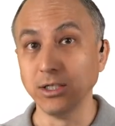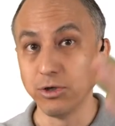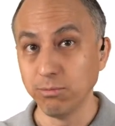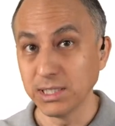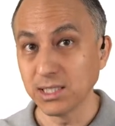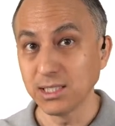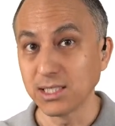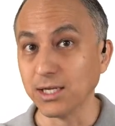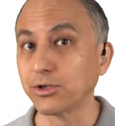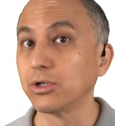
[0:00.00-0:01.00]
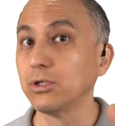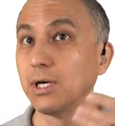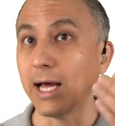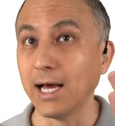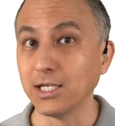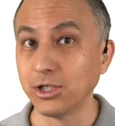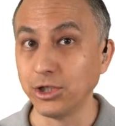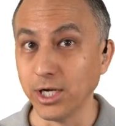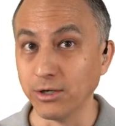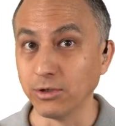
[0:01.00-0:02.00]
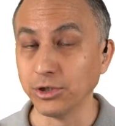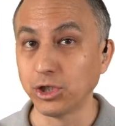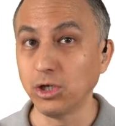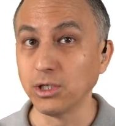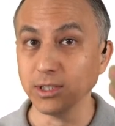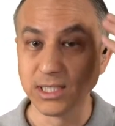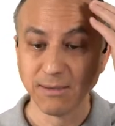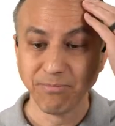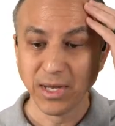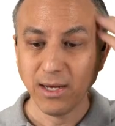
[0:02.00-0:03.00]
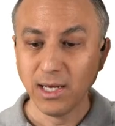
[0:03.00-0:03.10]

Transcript: into Business Central as general journals.